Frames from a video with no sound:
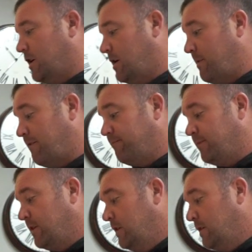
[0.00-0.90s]
A
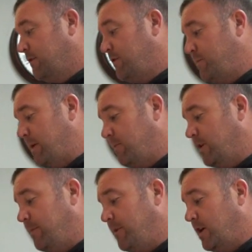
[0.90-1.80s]
few people
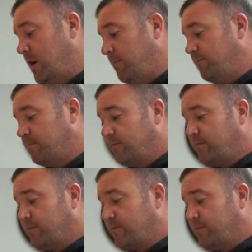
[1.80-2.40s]
hit me up.